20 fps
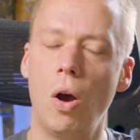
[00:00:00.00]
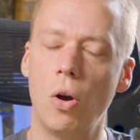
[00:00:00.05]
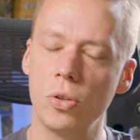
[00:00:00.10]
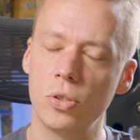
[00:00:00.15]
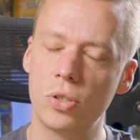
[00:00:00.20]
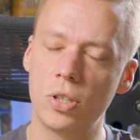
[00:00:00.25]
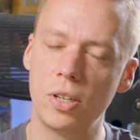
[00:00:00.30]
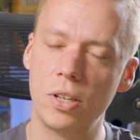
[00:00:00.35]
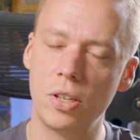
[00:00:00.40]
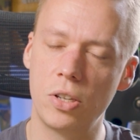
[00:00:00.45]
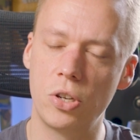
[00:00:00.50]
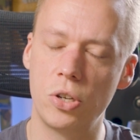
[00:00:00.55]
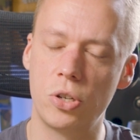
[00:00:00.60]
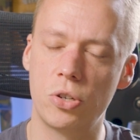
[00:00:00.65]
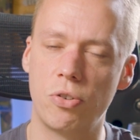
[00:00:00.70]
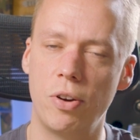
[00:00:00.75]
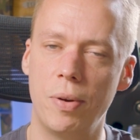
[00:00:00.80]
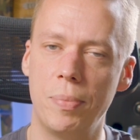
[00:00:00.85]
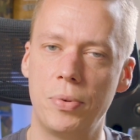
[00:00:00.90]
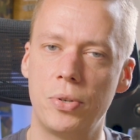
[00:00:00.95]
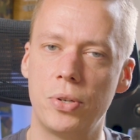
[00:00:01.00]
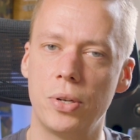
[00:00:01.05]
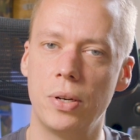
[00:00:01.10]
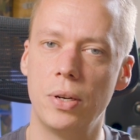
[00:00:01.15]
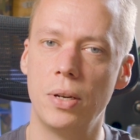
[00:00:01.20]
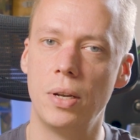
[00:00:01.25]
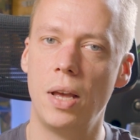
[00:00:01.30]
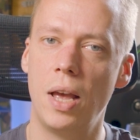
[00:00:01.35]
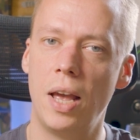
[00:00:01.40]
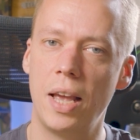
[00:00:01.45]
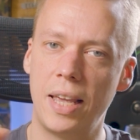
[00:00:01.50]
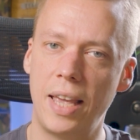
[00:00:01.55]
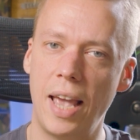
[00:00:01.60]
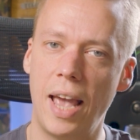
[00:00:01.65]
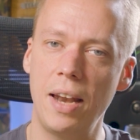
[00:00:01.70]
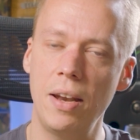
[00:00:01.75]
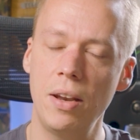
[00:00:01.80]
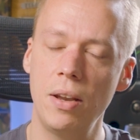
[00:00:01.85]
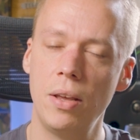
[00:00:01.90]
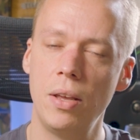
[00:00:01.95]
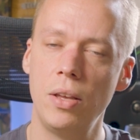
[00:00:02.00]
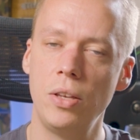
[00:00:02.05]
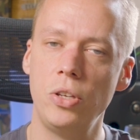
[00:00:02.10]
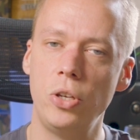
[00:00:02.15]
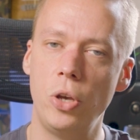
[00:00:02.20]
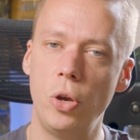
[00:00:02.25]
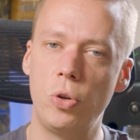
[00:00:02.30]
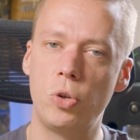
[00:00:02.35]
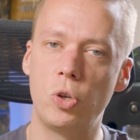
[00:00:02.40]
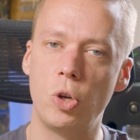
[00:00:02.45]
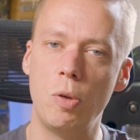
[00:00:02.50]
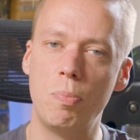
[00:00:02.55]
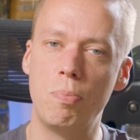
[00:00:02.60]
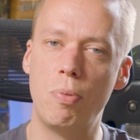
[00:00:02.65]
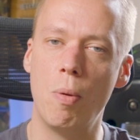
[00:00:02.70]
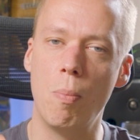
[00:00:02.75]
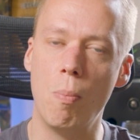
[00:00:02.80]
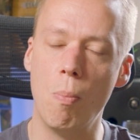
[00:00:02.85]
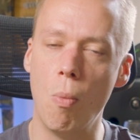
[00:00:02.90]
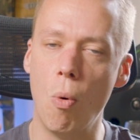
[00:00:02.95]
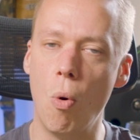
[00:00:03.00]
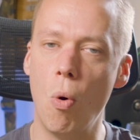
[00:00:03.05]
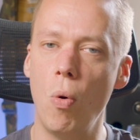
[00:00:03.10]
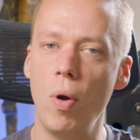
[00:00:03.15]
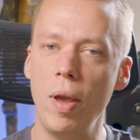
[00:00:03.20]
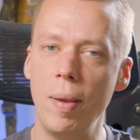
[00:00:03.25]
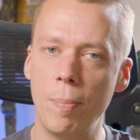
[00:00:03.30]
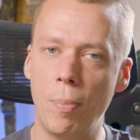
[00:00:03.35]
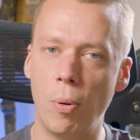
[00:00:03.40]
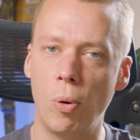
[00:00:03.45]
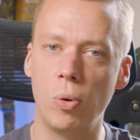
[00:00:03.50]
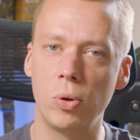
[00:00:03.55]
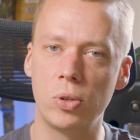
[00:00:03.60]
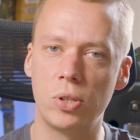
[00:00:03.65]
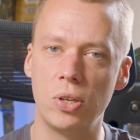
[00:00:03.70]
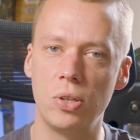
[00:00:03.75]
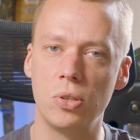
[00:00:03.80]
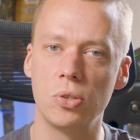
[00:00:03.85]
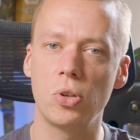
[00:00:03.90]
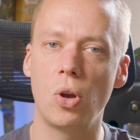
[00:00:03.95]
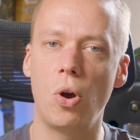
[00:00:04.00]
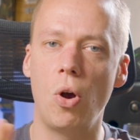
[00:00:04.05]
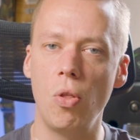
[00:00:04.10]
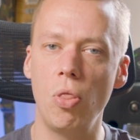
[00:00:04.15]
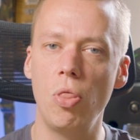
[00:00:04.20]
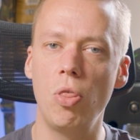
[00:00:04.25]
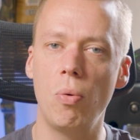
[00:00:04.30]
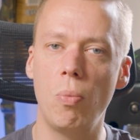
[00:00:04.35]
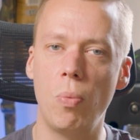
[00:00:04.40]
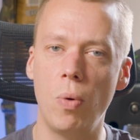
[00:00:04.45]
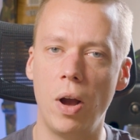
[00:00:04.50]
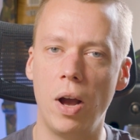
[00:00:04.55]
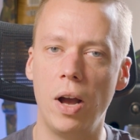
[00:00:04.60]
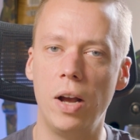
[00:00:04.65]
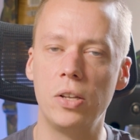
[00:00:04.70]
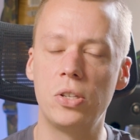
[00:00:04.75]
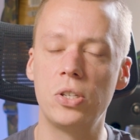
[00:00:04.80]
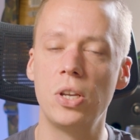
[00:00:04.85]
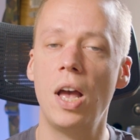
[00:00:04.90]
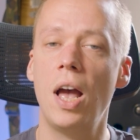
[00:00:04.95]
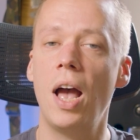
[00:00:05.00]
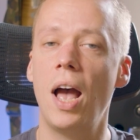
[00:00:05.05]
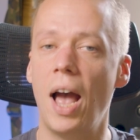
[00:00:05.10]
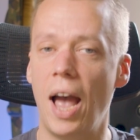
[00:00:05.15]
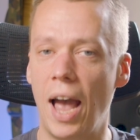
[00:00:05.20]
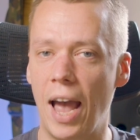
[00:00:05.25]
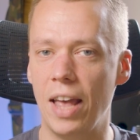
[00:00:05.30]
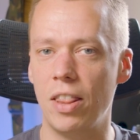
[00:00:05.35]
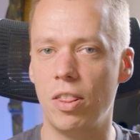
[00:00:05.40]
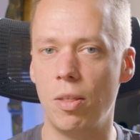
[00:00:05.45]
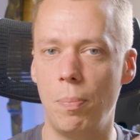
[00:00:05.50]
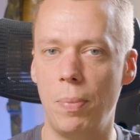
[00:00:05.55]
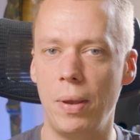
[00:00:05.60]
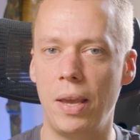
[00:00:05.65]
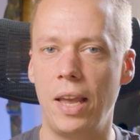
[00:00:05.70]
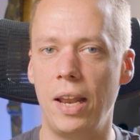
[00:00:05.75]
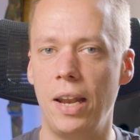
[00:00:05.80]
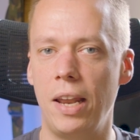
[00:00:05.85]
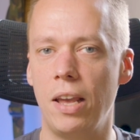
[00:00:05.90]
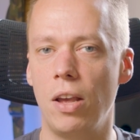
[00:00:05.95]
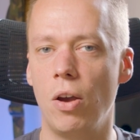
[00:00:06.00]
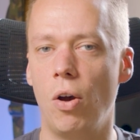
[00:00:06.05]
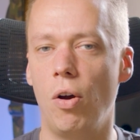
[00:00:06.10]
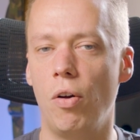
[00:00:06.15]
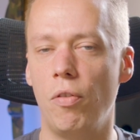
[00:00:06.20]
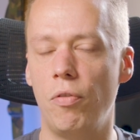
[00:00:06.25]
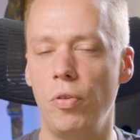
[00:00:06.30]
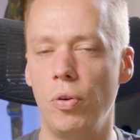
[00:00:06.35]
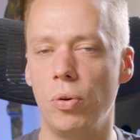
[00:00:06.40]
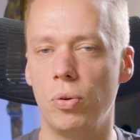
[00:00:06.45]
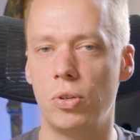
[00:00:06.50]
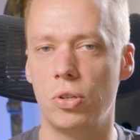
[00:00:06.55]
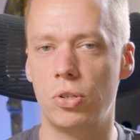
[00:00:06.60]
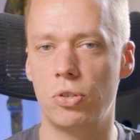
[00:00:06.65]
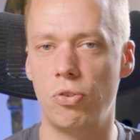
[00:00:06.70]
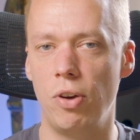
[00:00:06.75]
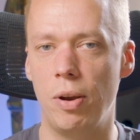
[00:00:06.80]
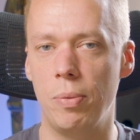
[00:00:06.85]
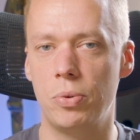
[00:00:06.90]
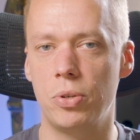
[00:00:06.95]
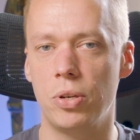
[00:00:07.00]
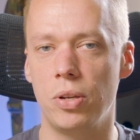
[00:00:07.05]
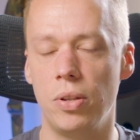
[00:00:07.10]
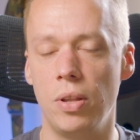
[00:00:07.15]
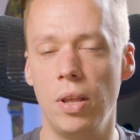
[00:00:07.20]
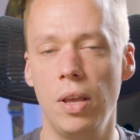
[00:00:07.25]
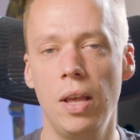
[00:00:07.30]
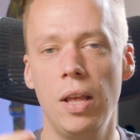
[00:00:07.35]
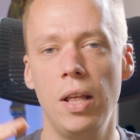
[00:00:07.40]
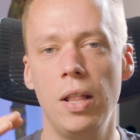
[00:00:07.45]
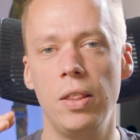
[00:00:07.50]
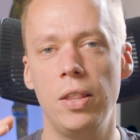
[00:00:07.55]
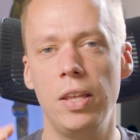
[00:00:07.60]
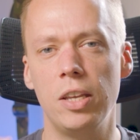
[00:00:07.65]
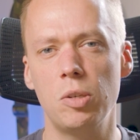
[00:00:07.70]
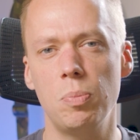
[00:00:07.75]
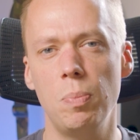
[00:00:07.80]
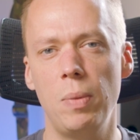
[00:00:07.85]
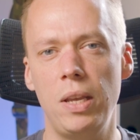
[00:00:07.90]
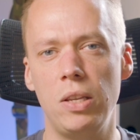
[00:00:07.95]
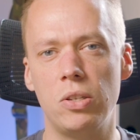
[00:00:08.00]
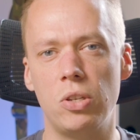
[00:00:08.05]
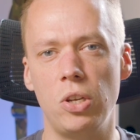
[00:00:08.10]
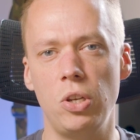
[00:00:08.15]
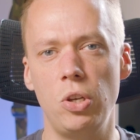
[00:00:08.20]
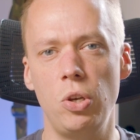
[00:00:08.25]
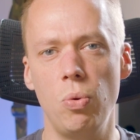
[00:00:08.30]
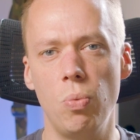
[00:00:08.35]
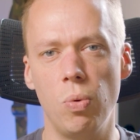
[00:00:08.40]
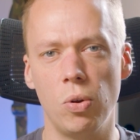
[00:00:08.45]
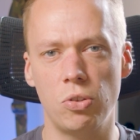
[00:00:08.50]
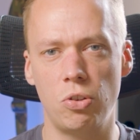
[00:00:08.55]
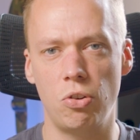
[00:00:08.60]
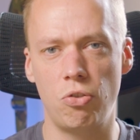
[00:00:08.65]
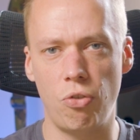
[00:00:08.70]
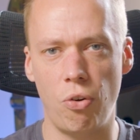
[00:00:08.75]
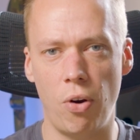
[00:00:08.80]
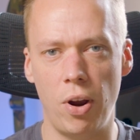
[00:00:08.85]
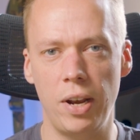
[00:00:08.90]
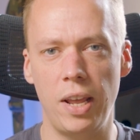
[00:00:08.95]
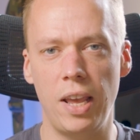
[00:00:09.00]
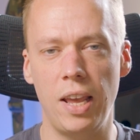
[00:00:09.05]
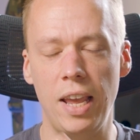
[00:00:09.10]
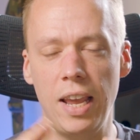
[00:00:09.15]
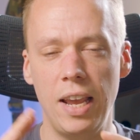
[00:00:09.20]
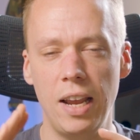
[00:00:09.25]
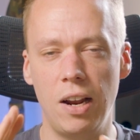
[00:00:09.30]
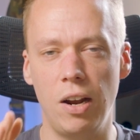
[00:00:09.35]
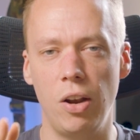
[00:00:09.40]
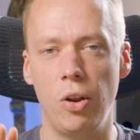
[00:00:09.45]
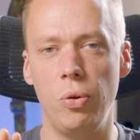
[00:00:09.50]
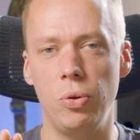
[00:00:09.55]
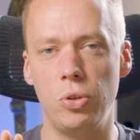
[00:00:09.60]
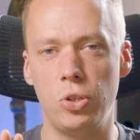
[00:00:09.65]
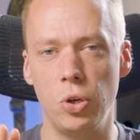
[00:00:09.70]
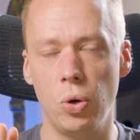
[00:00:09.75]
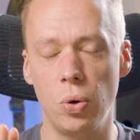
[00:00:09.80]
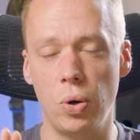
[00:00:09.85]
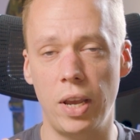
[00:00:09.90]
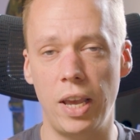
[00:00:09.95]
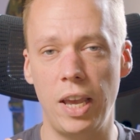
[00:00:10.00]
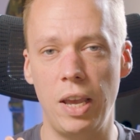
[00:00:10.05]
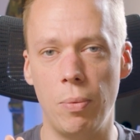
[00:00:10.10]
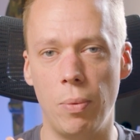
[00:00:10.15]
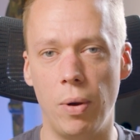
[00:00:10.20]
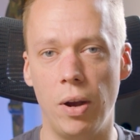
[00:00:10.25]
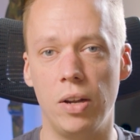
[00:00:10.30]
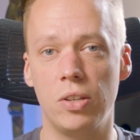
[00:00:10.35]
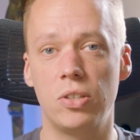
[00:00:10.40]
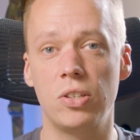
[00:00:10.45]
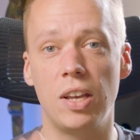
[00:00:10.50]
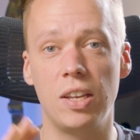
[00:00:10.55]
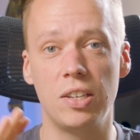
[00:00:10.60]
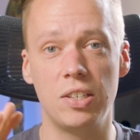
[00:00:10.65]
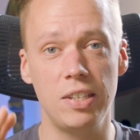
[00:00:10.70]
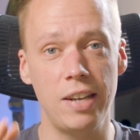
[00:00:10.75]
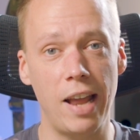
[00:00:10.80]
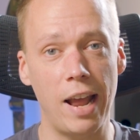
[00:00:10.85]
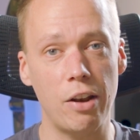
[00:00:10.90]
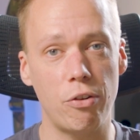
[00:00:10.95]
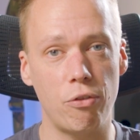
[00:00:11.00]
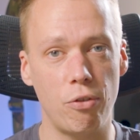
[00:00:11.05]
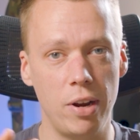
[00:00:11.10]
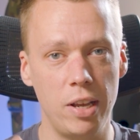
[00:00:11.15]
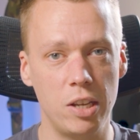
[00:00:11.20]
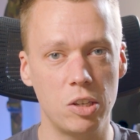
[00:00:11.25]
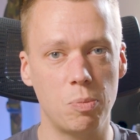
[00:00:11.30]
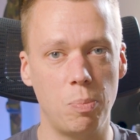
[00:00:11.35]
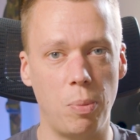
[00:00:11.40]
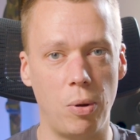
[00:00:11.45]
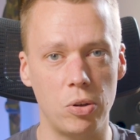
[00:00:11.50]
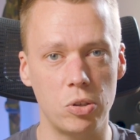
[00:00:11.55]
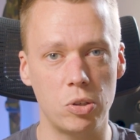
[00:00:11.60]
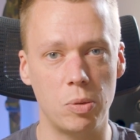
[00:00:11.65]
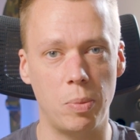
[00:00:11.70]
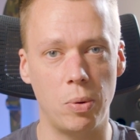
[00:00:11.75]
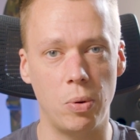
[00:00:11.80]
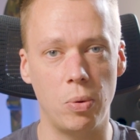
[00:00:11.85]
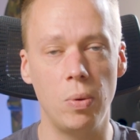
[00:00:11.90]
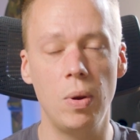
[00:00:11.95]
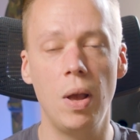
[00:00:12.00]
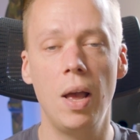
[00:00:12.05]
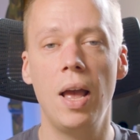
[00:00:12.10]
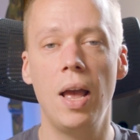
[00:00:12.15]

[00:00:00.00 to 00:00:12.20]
Onto the description. Again, YouTube put more importance on the words at the beginning of your description. This means that you want to try and include your keywords as naturally as possible